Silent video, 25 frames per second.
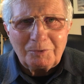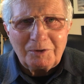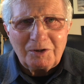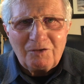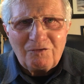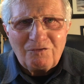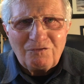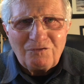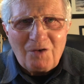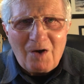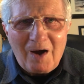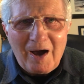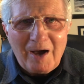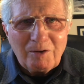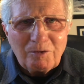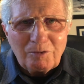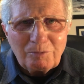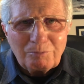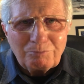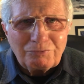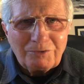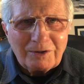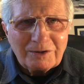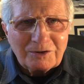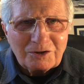with the final
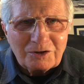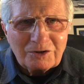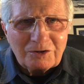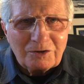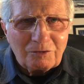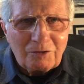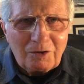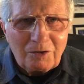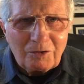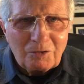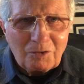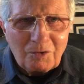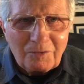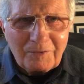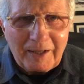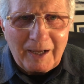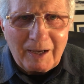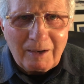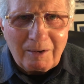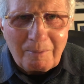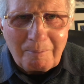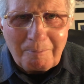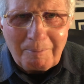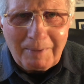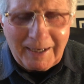brush stroke on
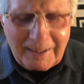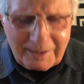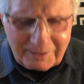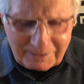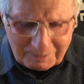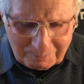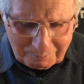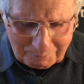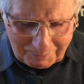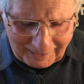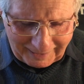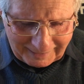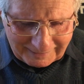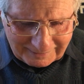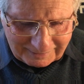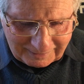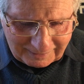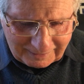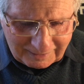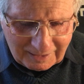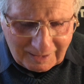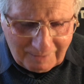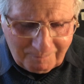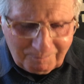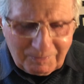that amazing
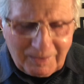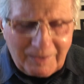painting.